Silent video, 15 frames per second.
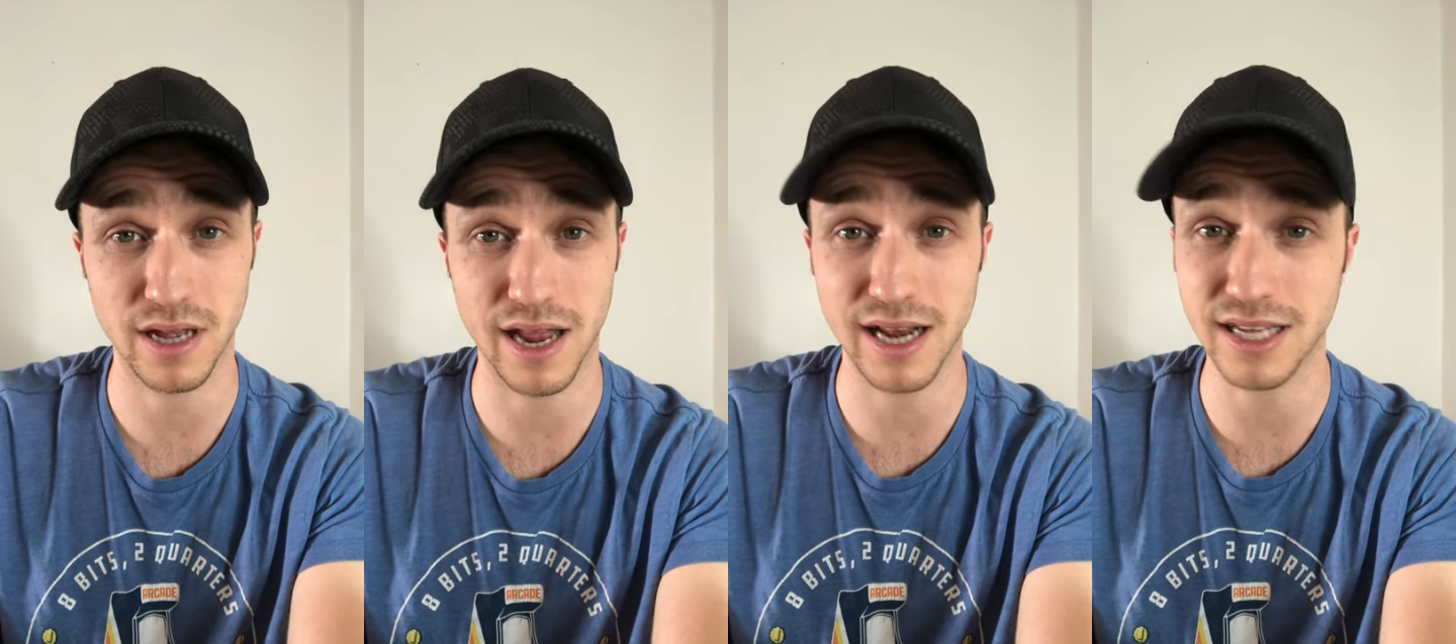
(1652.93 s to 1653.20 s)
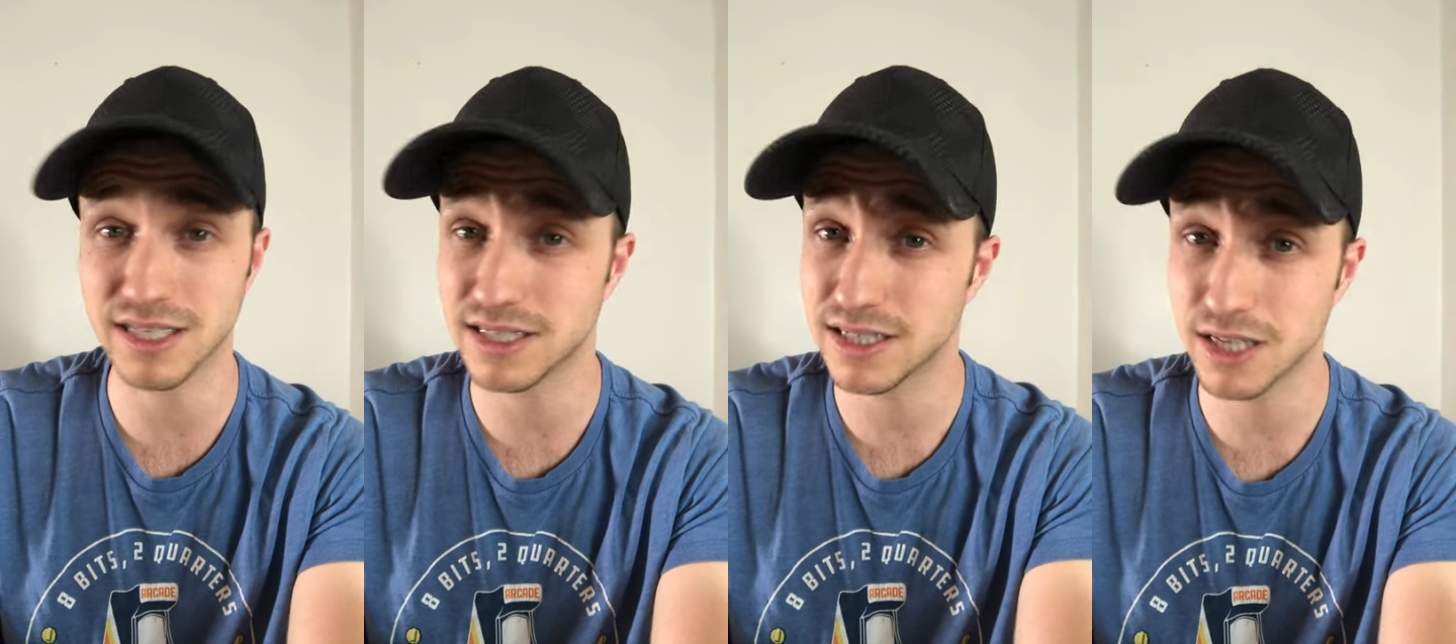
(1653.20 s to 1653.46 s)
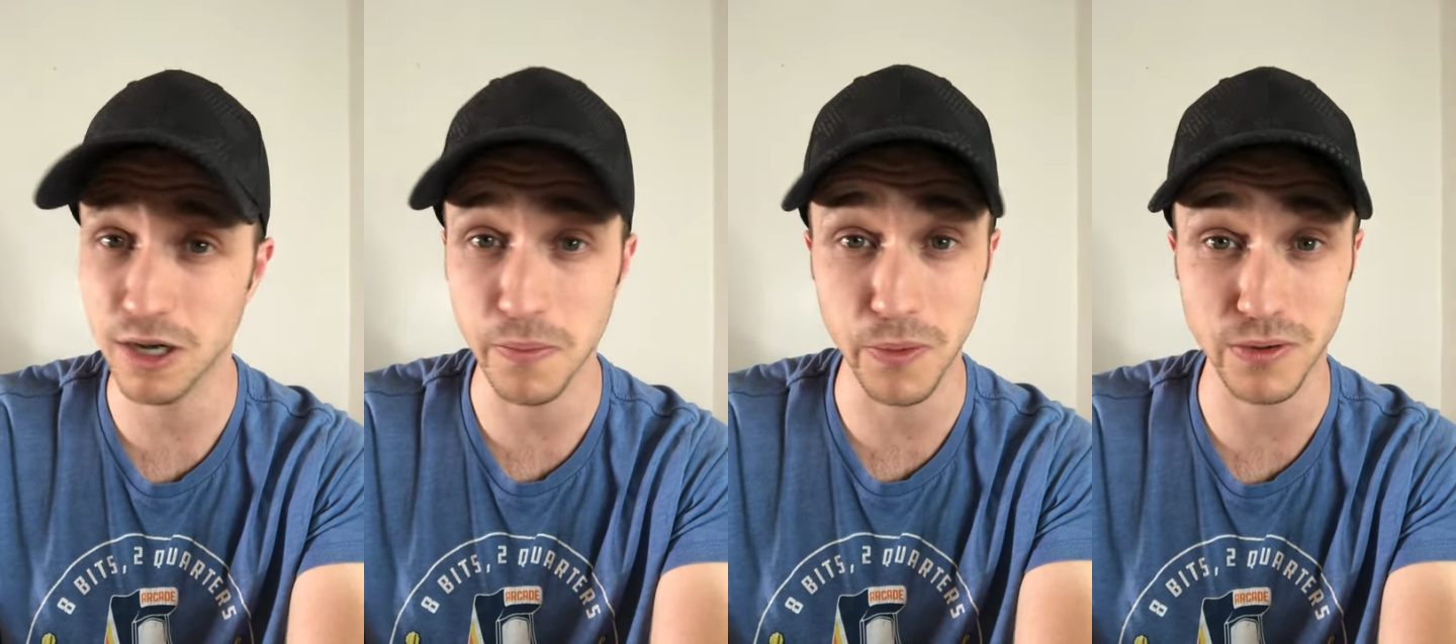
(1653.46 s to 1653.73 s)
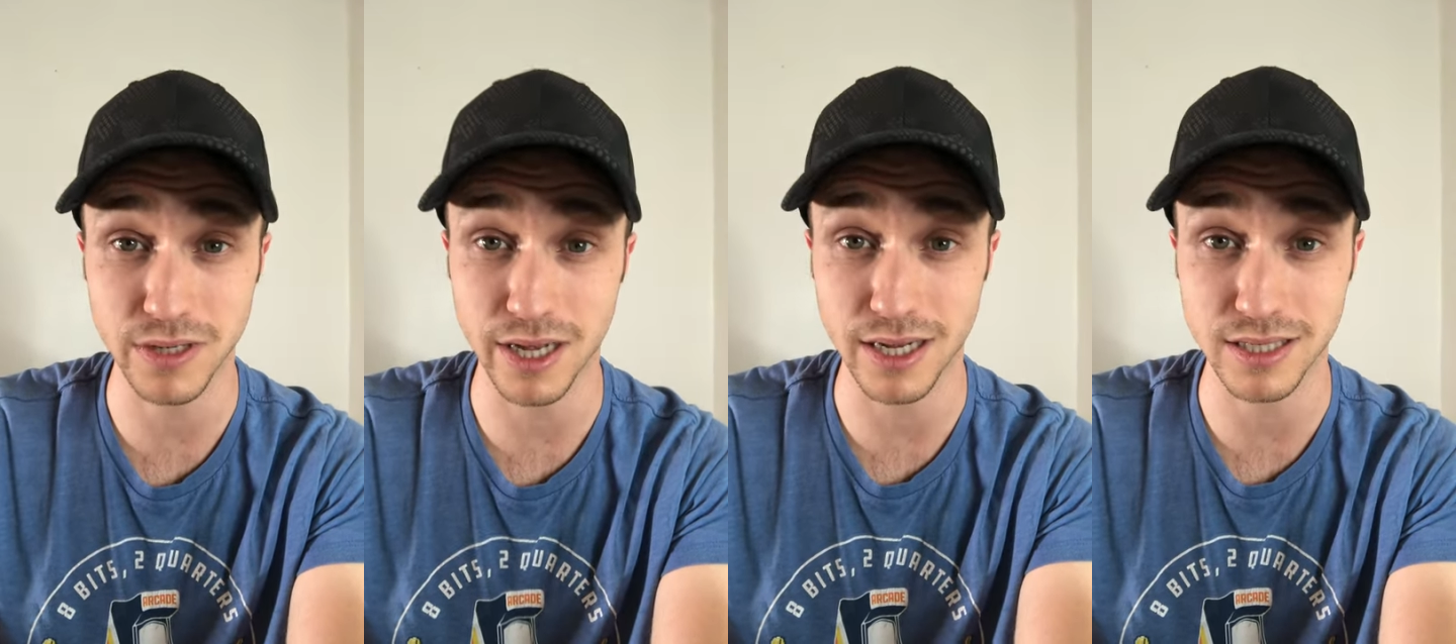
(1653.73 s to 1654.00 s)
and He still
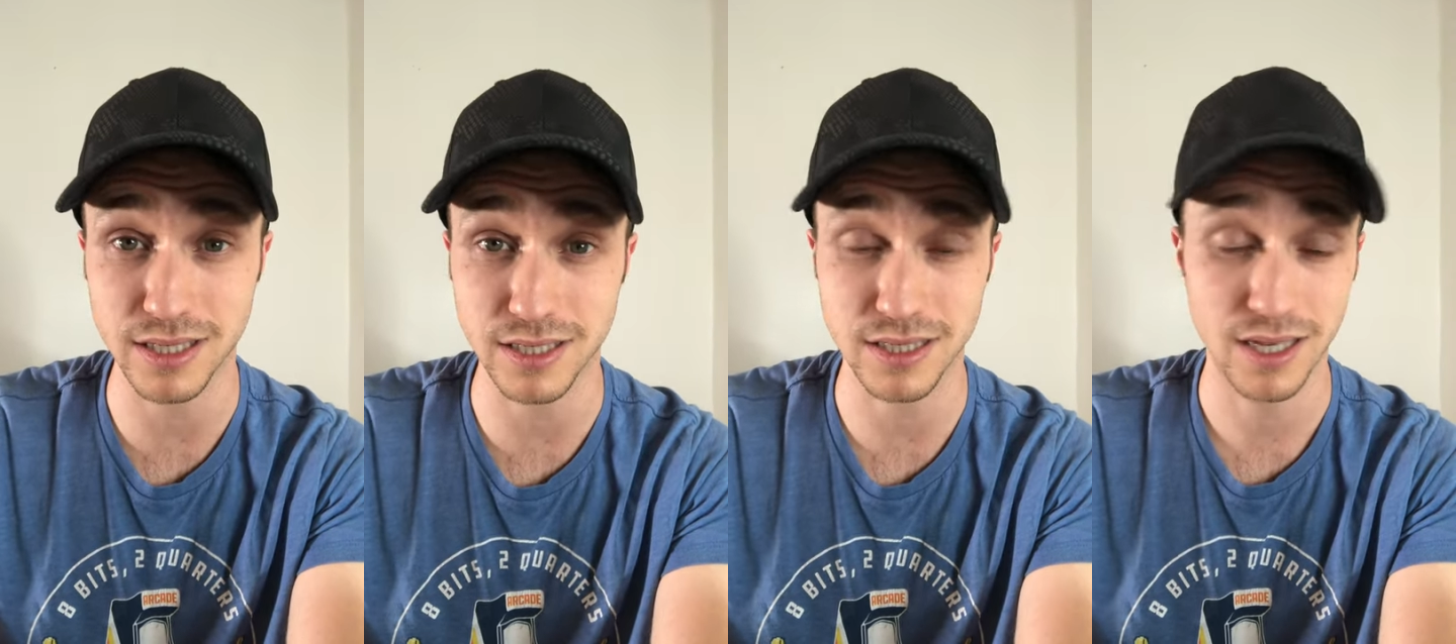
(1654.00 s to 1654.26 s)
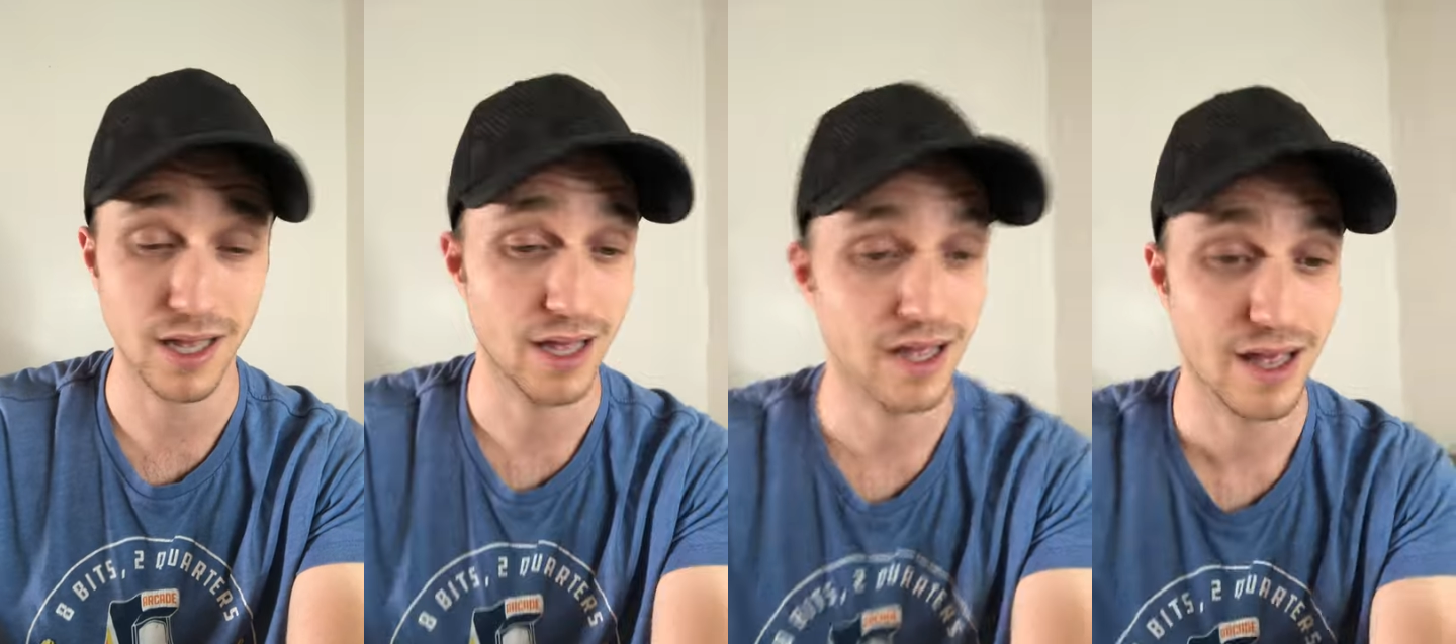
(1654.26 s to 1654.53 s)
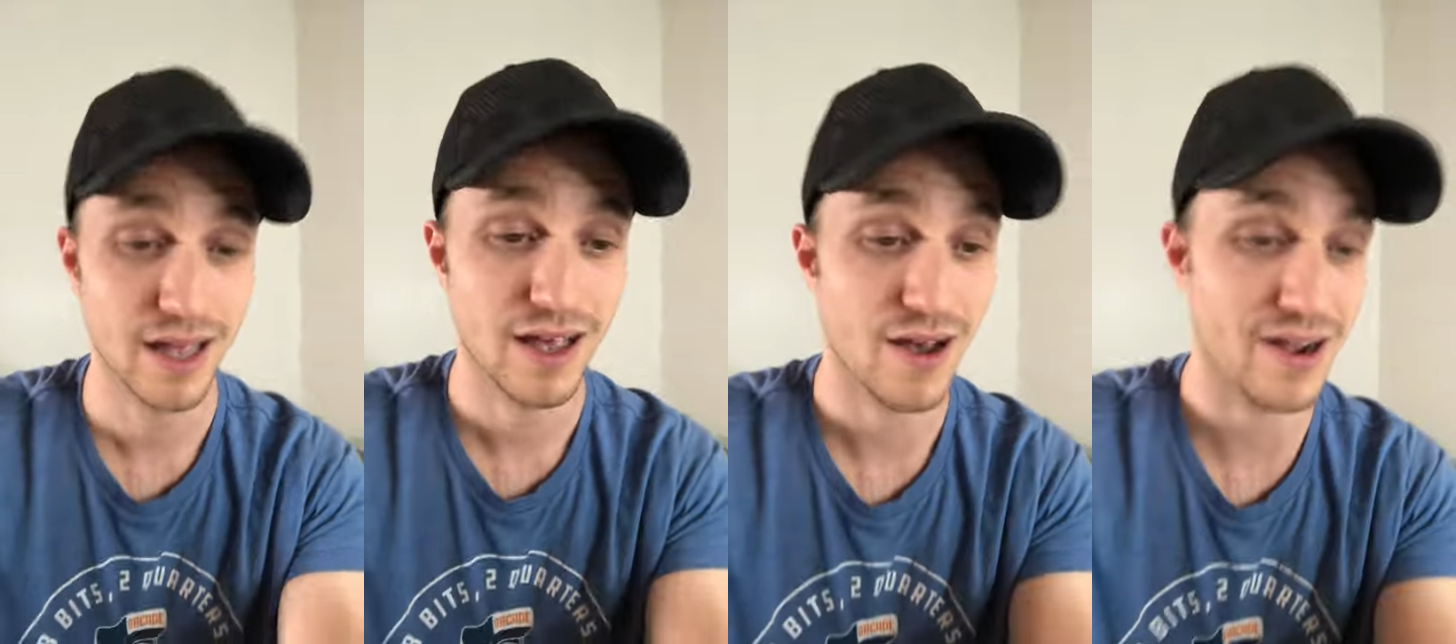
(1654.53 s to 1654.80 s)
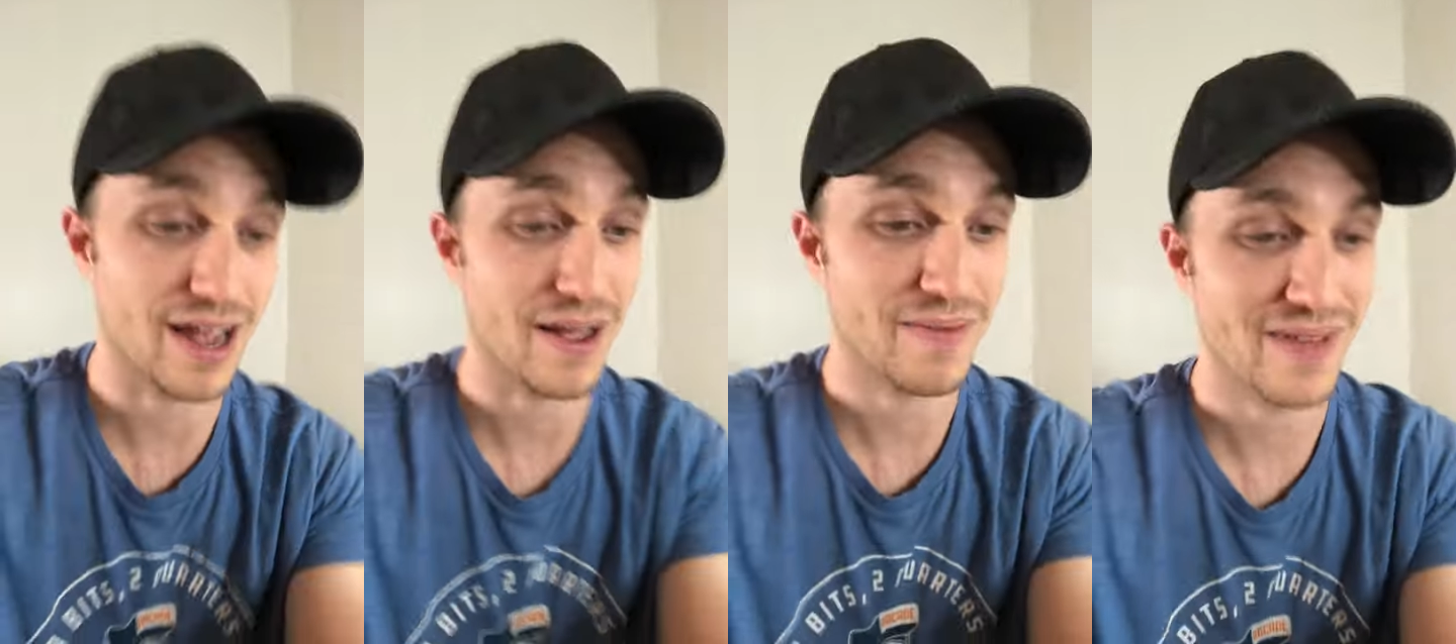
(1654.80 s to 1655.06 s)
protects us.
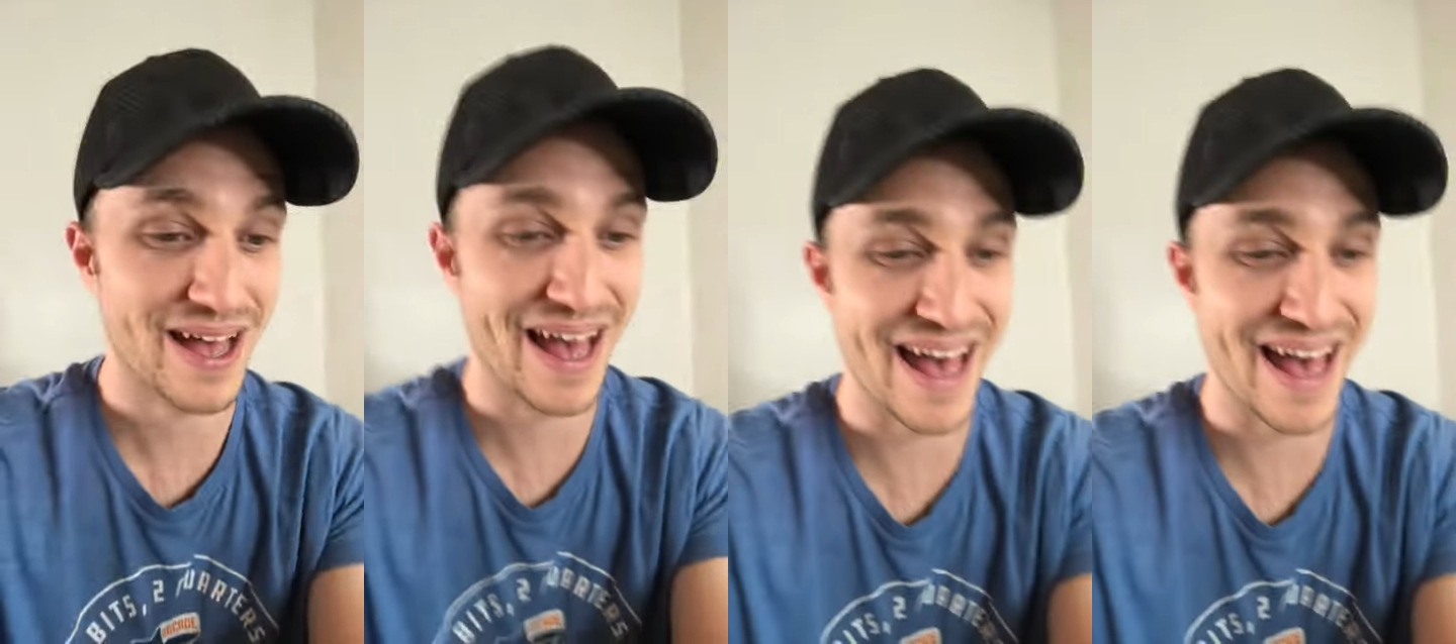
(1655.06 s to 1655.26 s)
Okay.